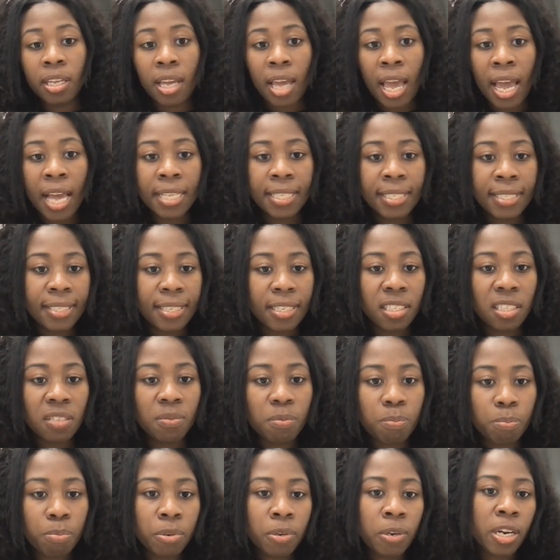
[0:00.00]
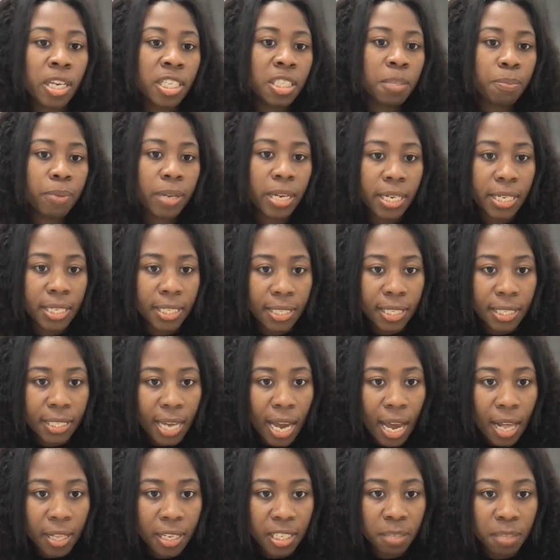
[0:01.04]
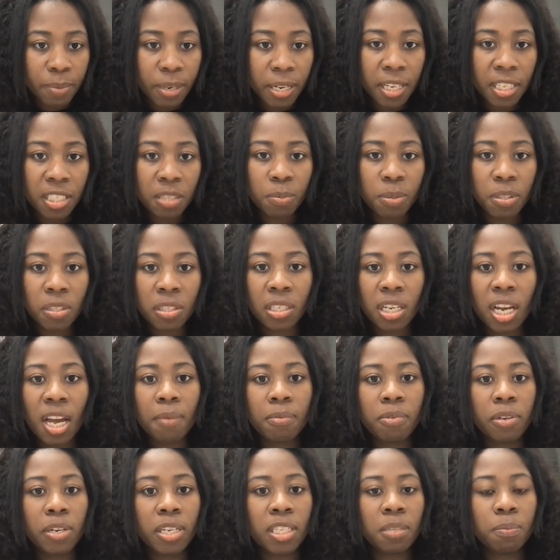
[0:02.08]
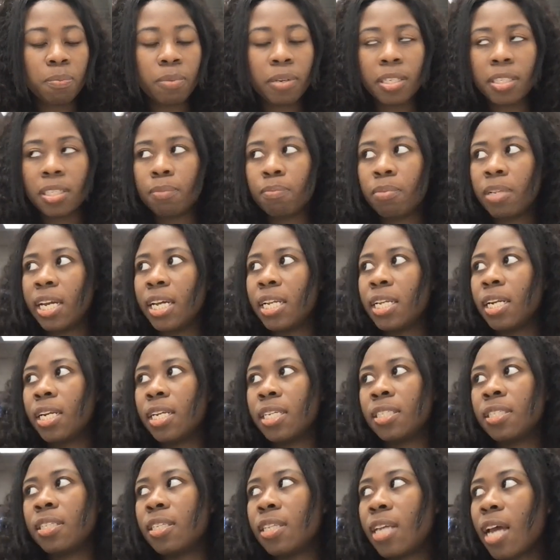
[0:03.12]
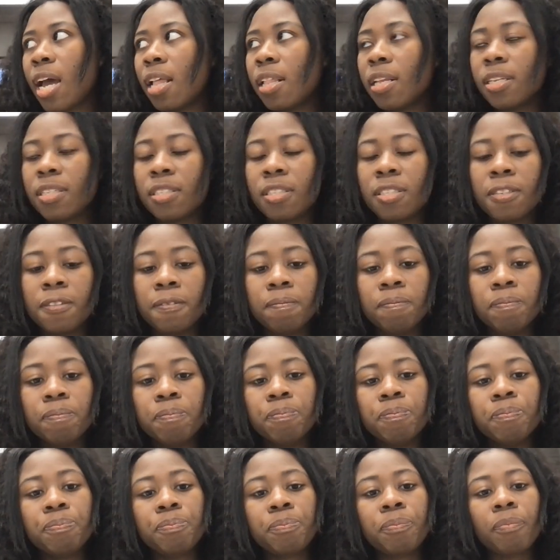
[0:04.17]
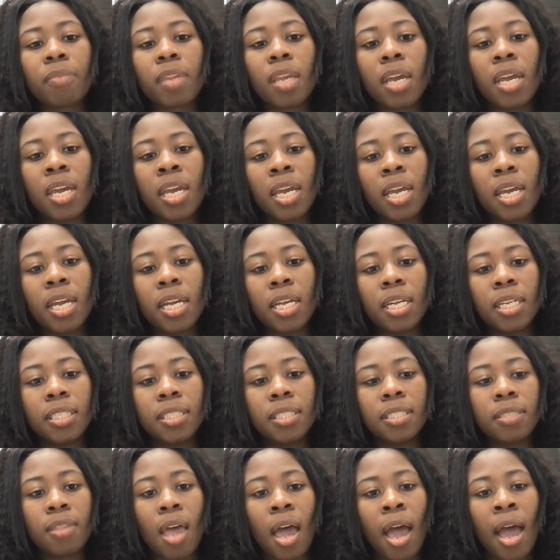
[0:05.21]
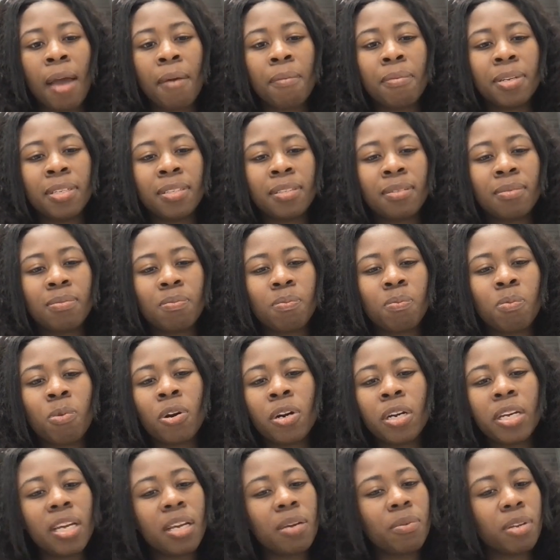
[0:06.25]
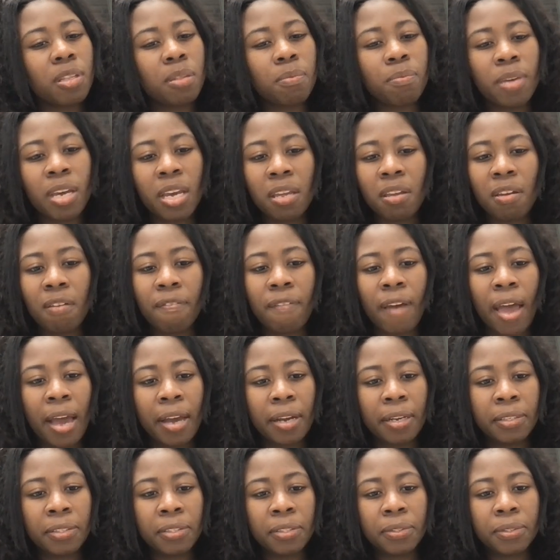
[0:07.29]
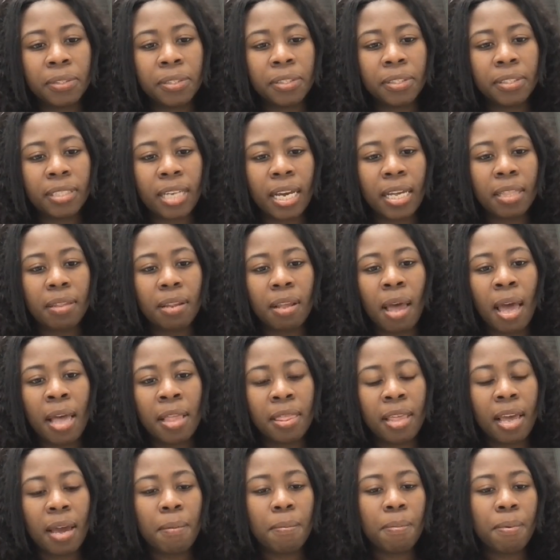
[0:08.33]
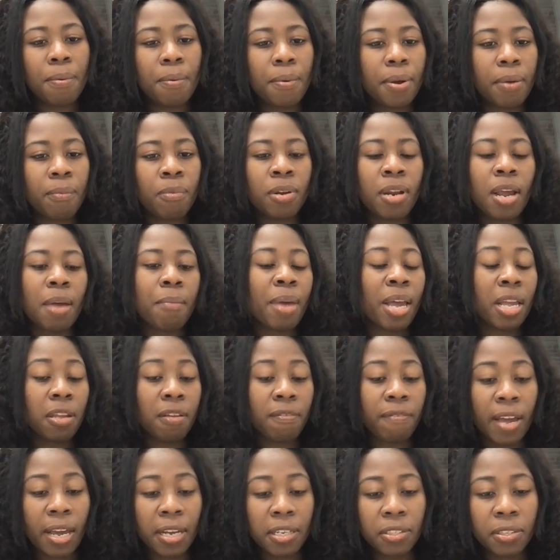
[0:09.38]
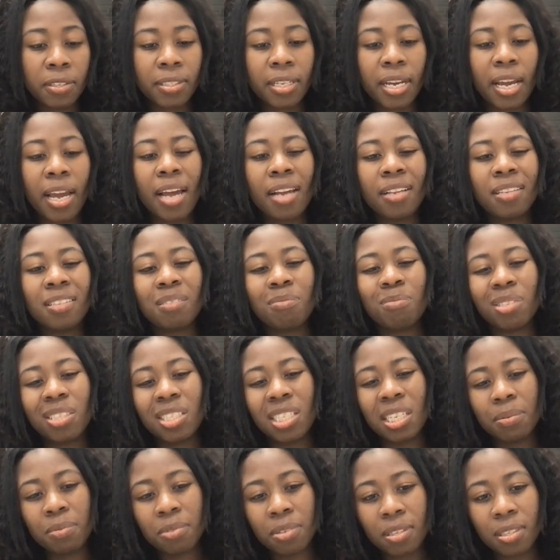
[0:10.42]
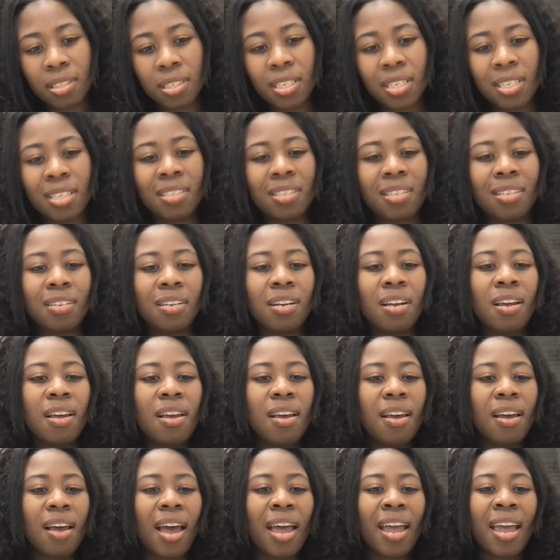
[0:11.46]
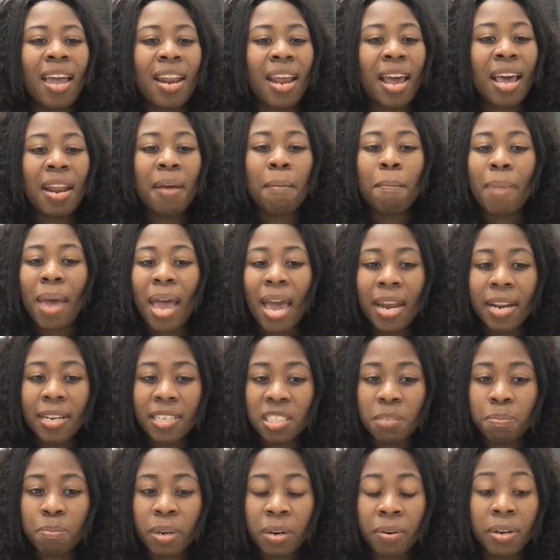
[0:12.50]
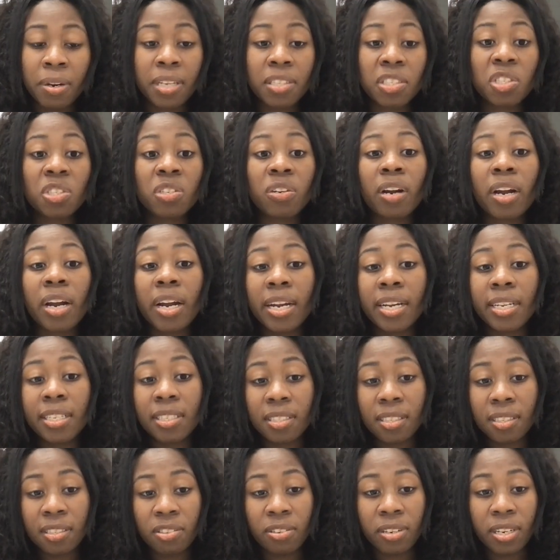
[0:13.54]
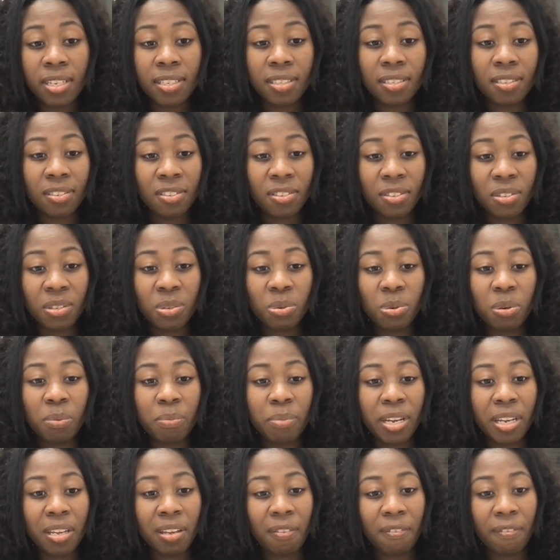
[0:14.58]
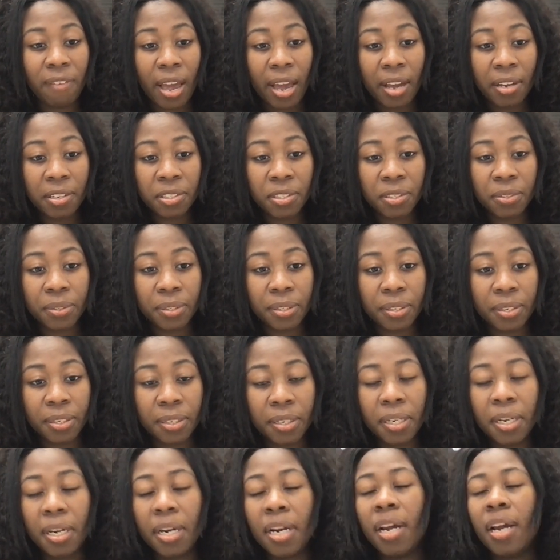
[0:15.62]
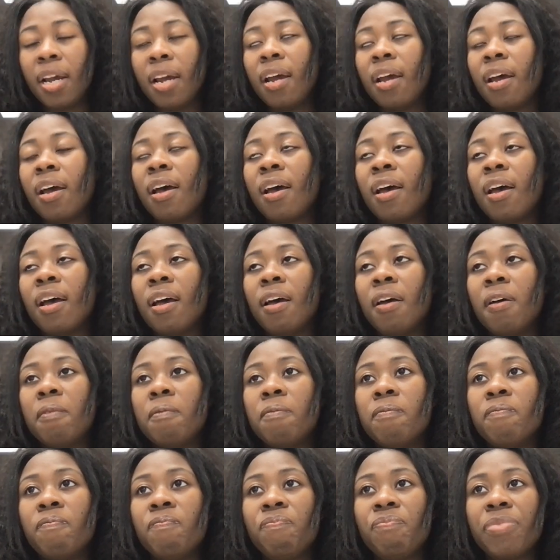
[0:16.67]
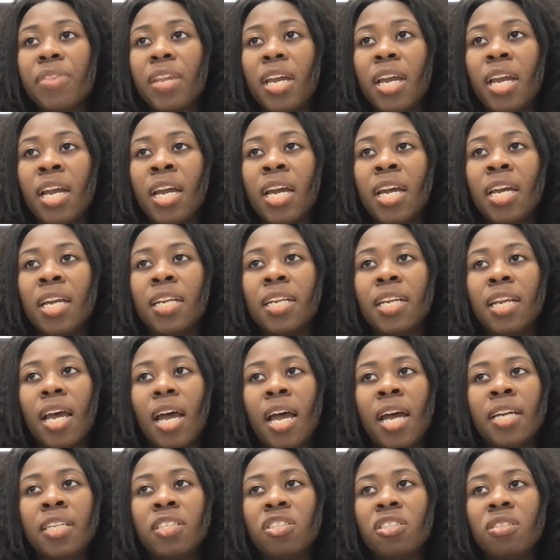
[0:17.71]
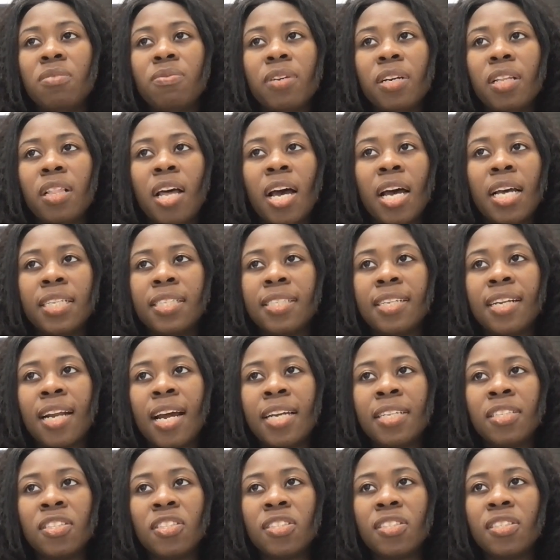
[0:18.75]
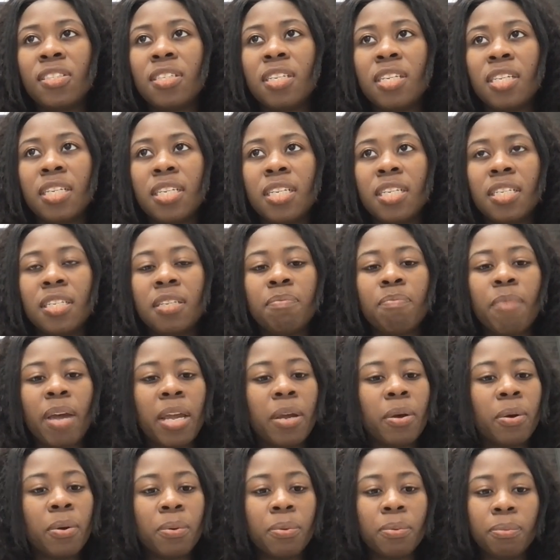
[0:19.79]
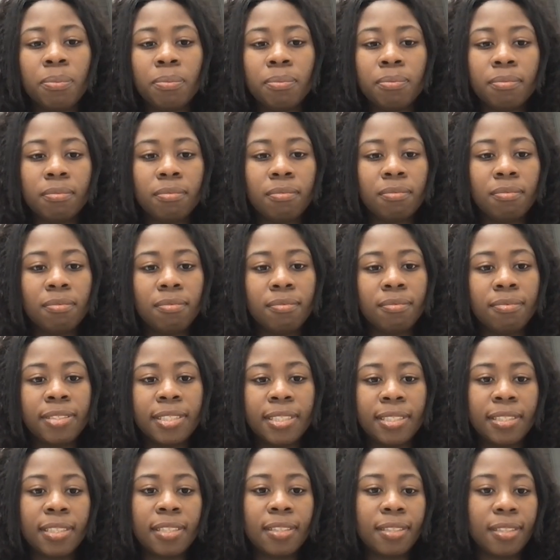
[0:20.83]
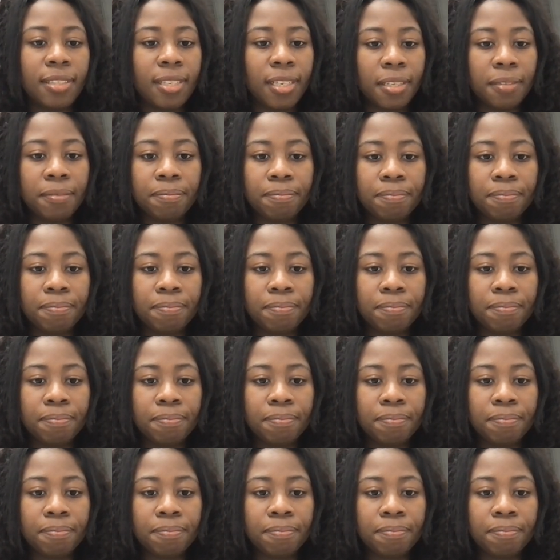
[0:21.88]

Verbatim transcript: had since transplanted to Dallas. My husband's job transplanted us to Dallas and I was working with manufacturers at, at that point. Well, not manufacturers. Mm-hmm. I had some seamstresses, and I had had a bad experience trying to transition to a manufacturer. Um, and I just realized that I just needed my own facility.